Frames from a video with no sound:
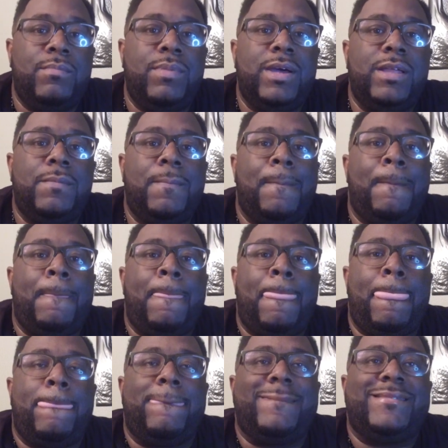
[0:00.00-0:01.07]
but
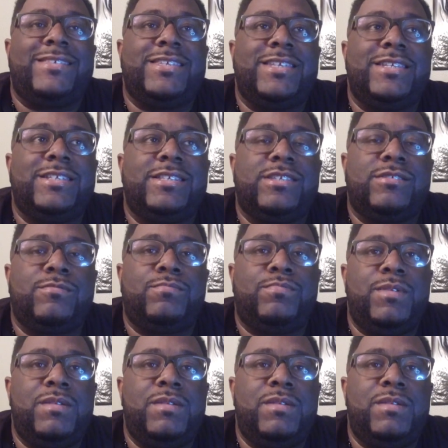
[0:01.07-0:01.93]
since